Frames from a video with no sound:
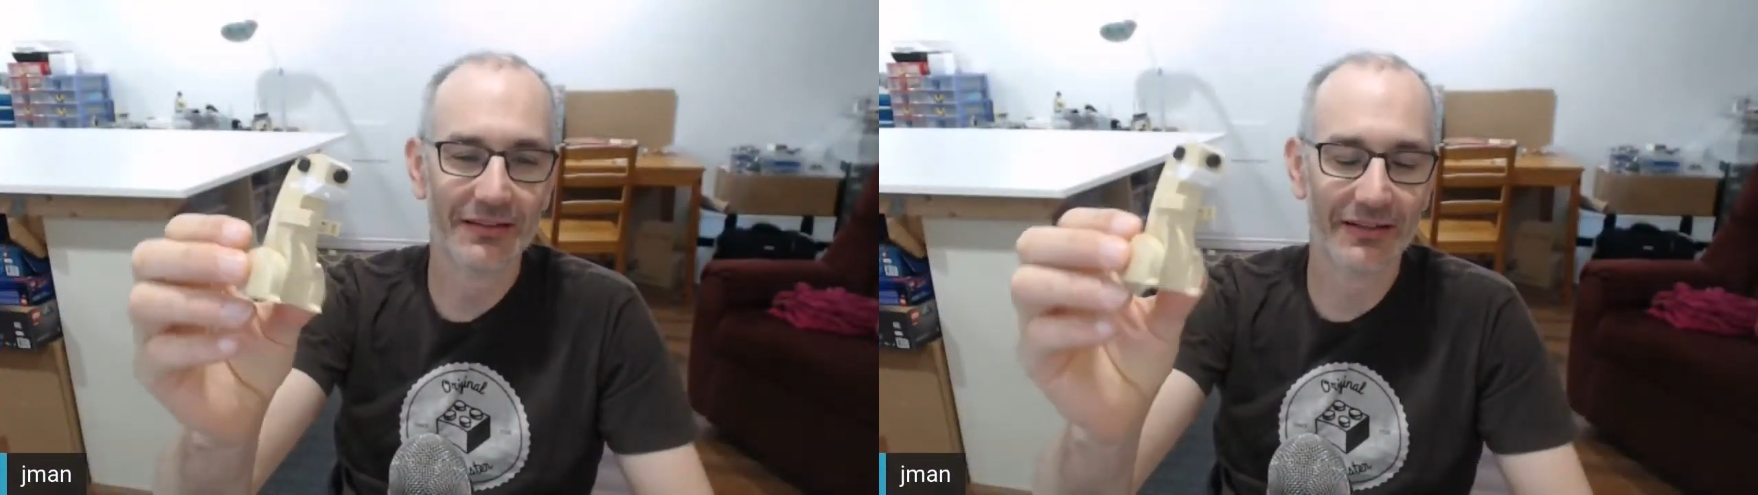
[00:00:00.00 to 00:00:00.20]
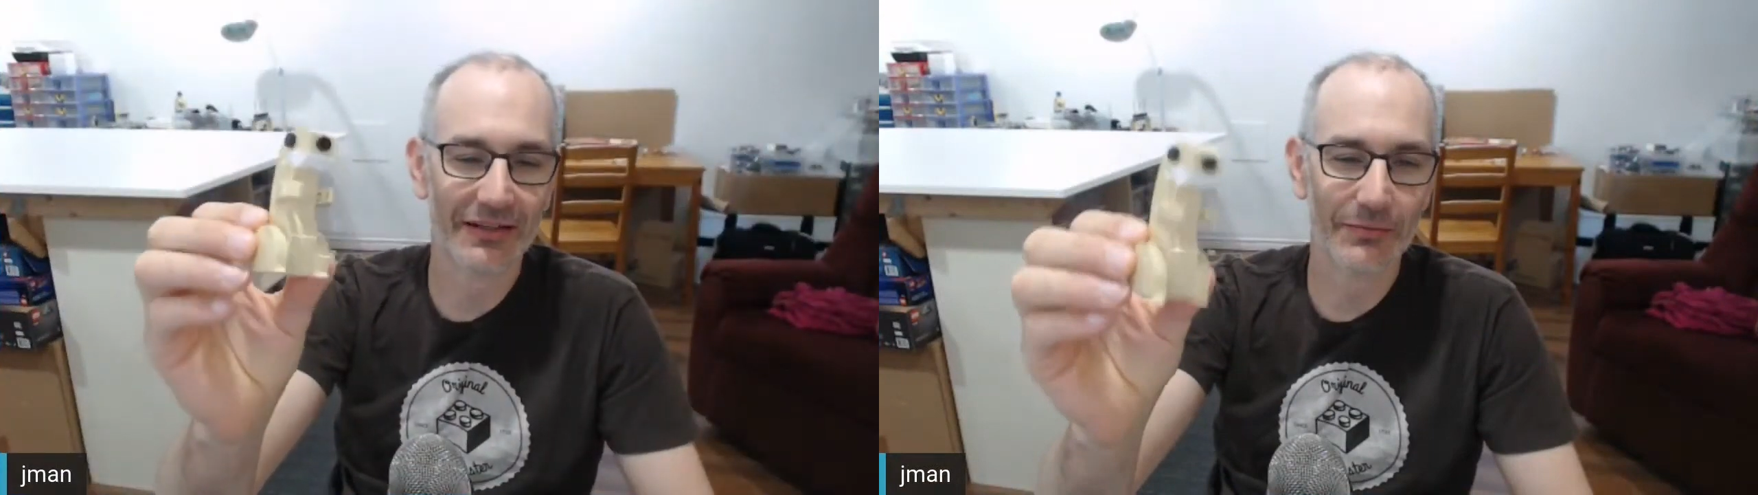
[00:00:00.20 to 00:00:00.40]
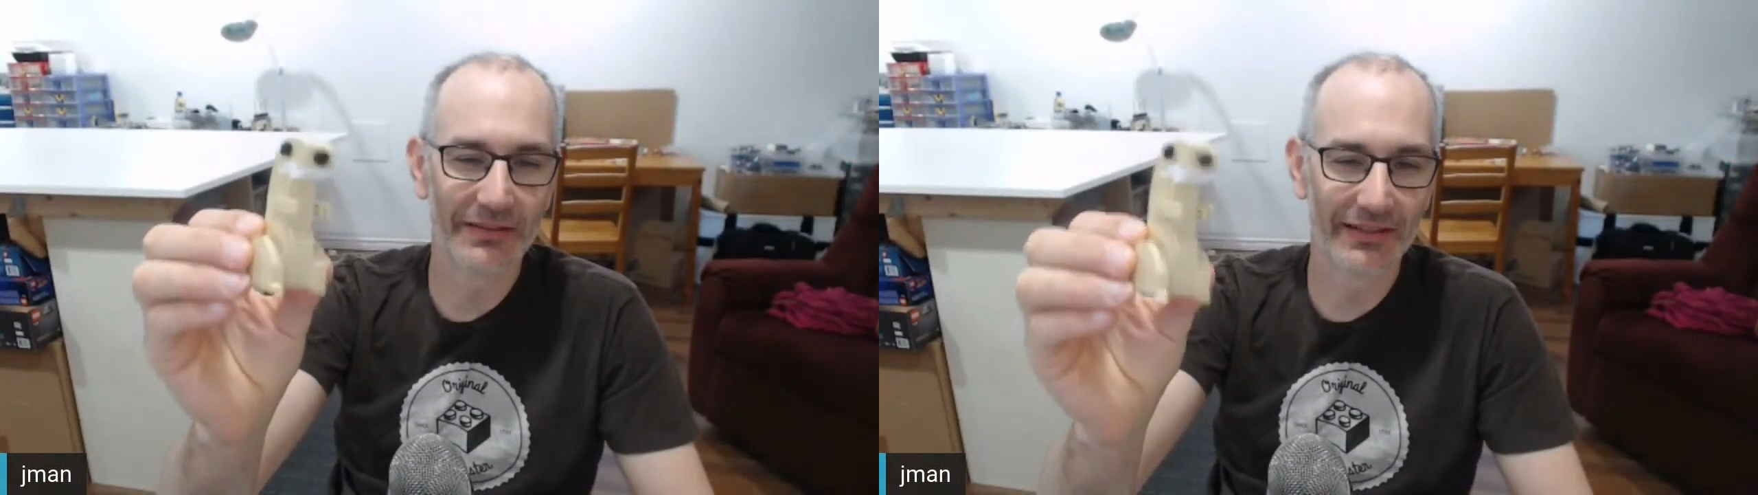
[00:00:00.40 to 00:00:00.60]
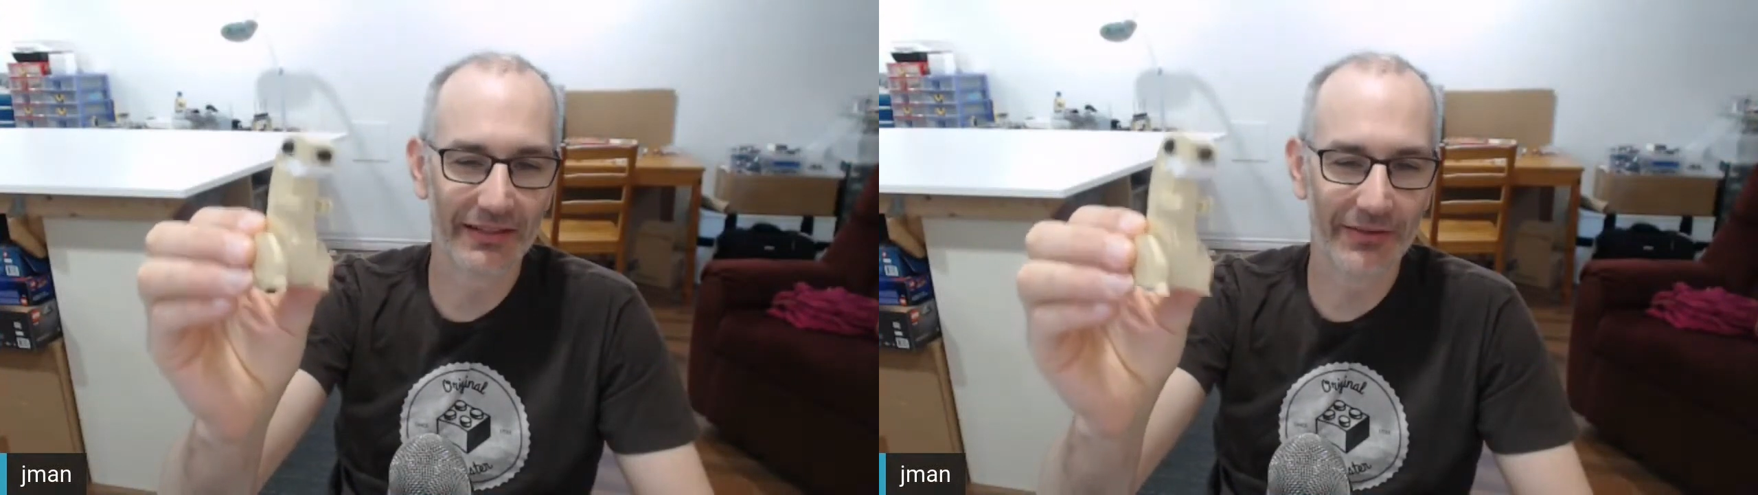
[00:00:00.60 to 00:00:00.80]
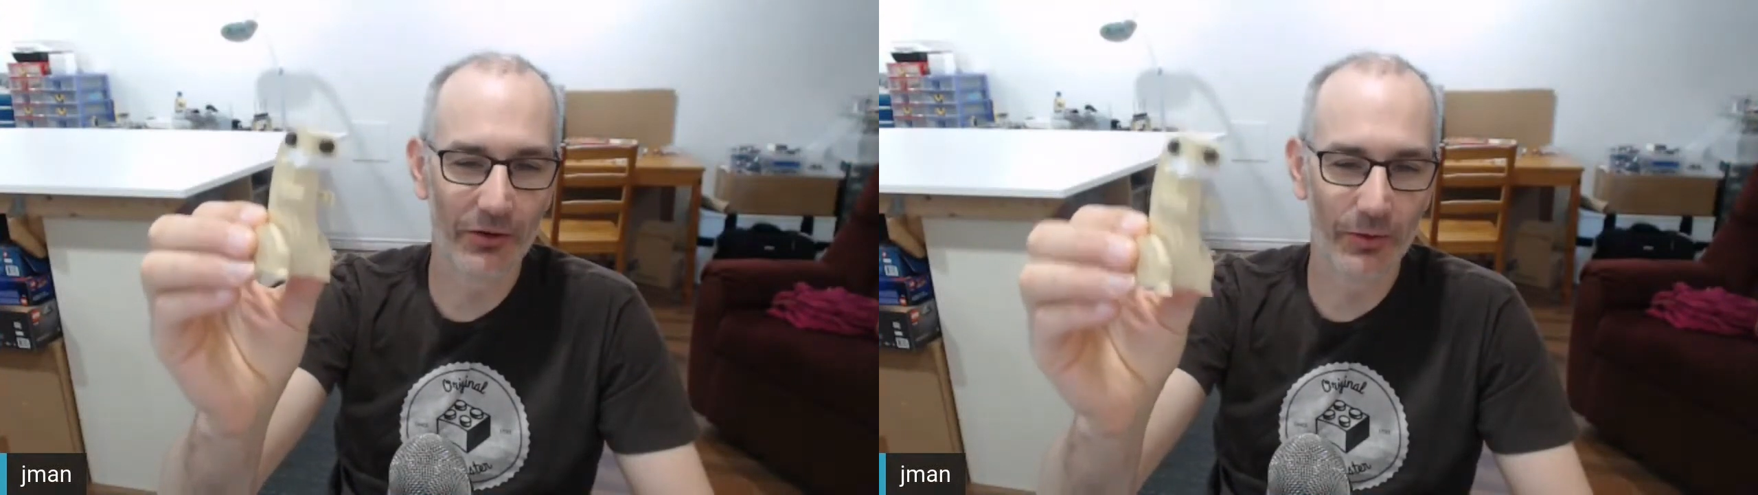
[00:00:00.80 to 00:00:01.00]
but they
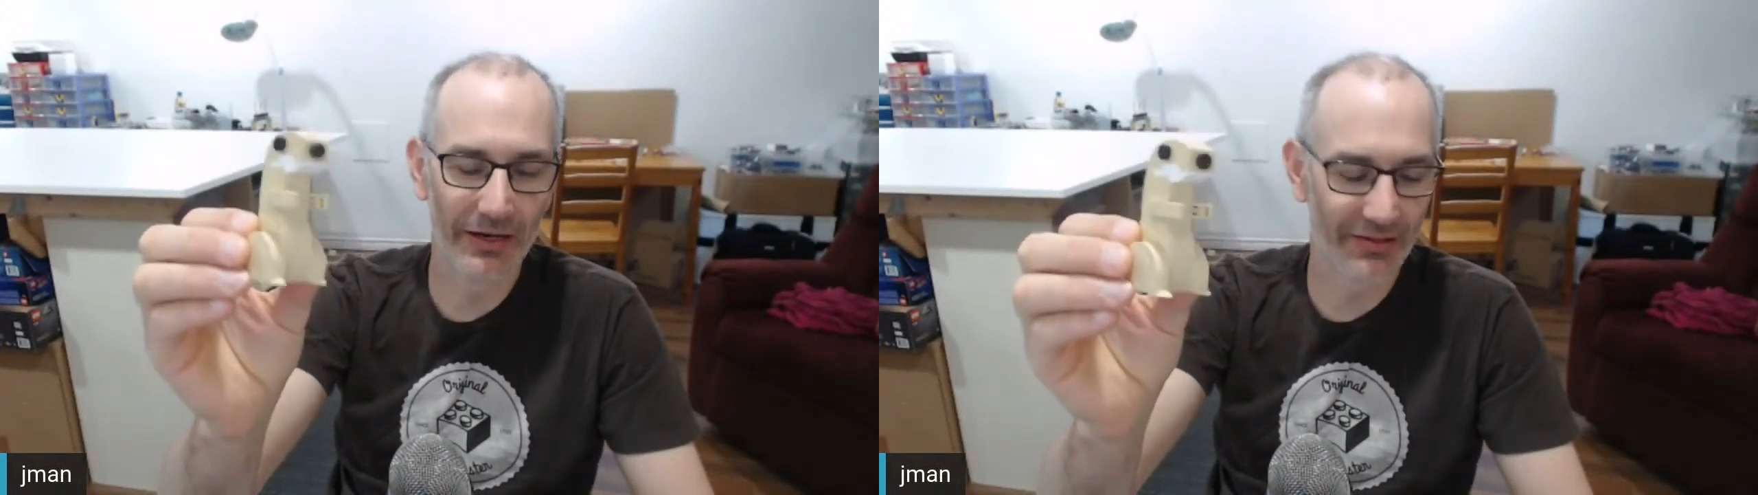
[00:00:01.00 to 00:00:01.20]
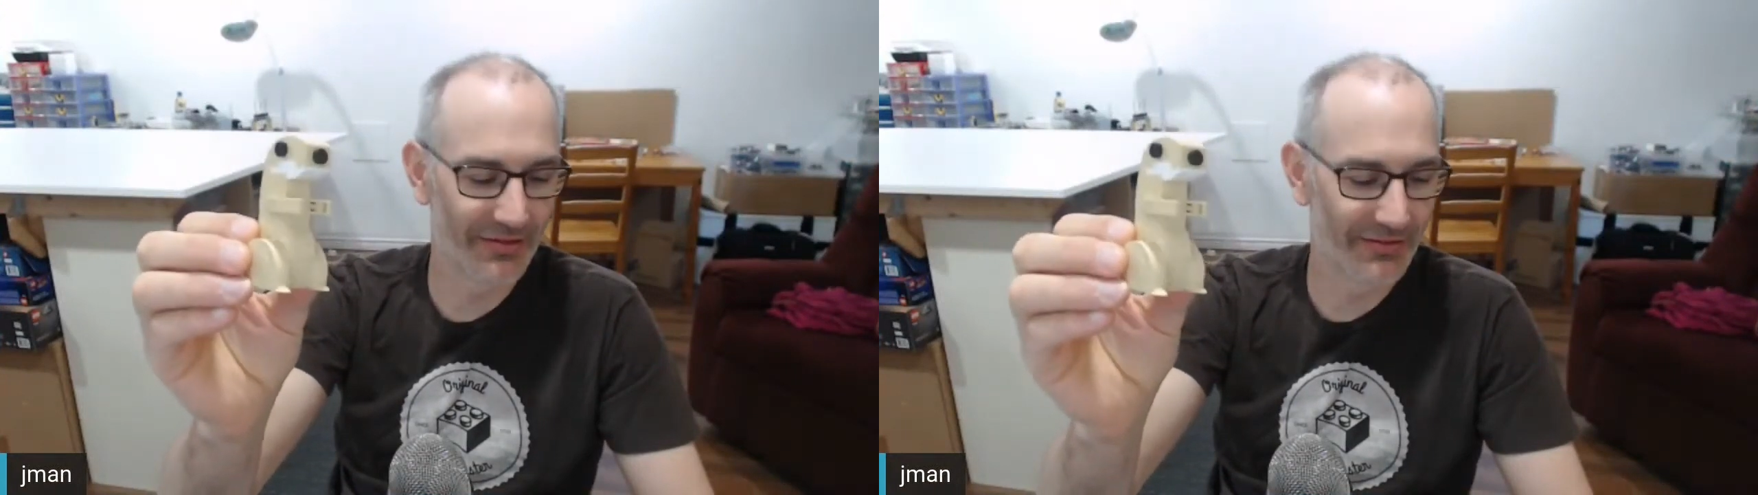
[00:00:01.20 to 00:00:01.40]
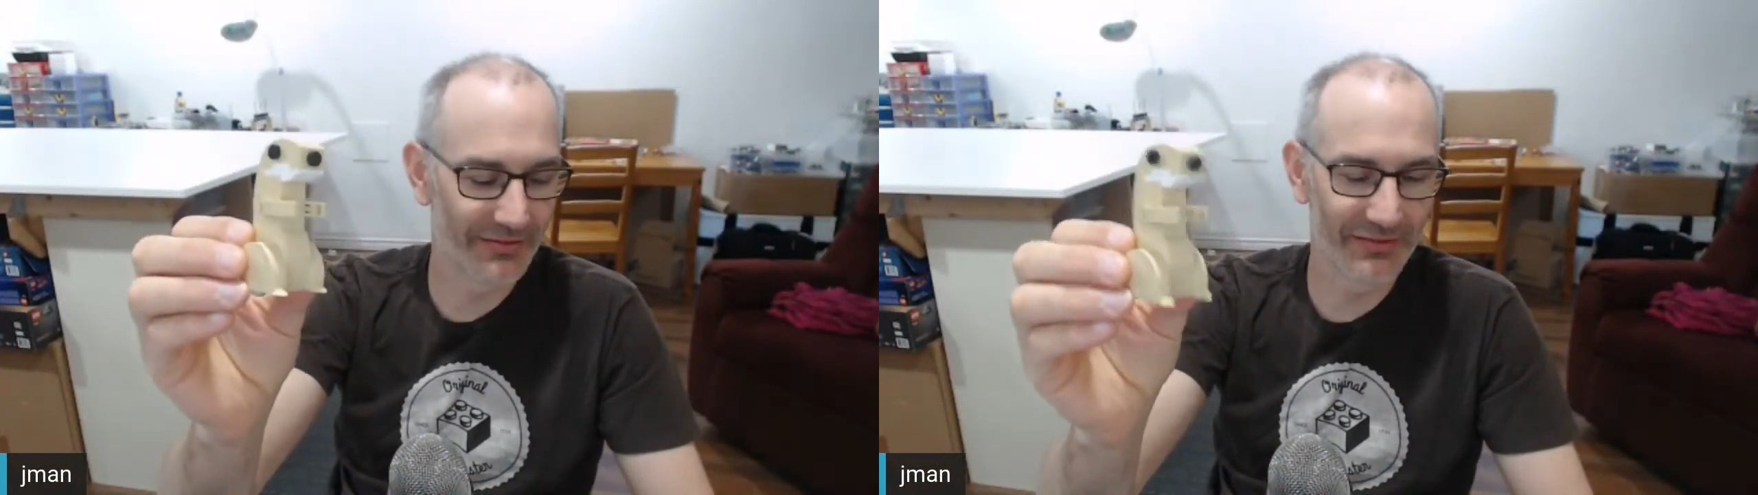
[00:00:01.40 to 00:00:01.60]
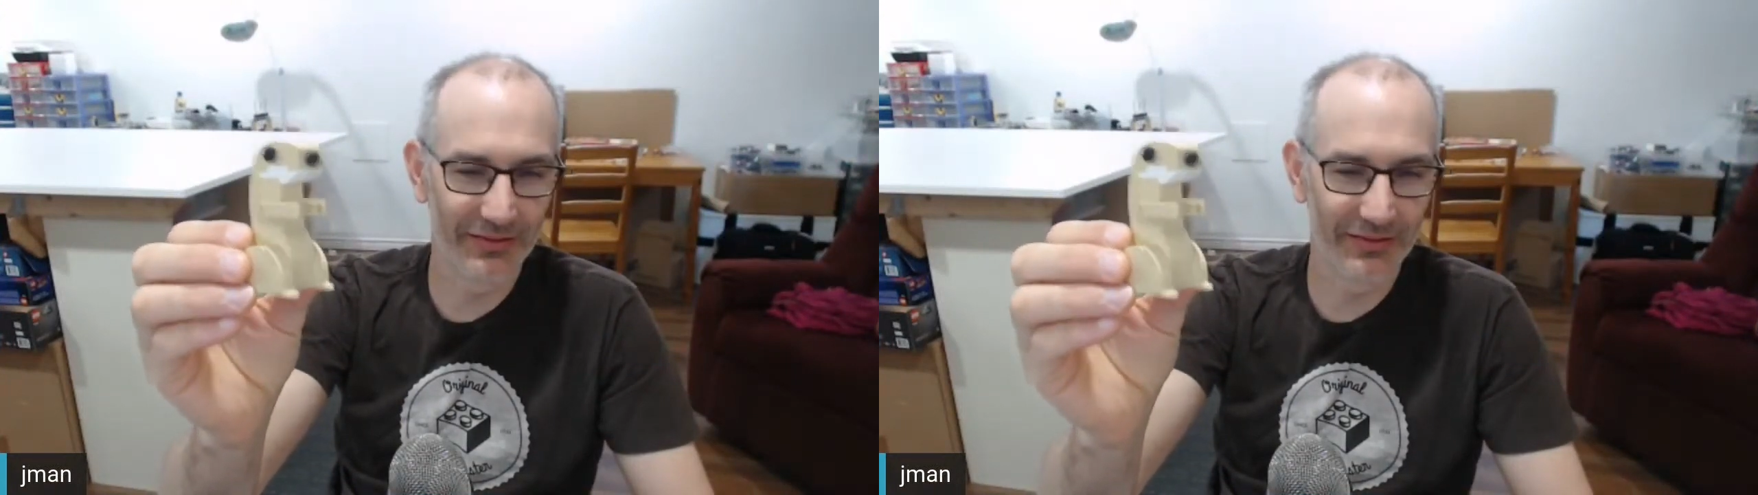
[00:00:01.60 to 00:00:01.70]
live out west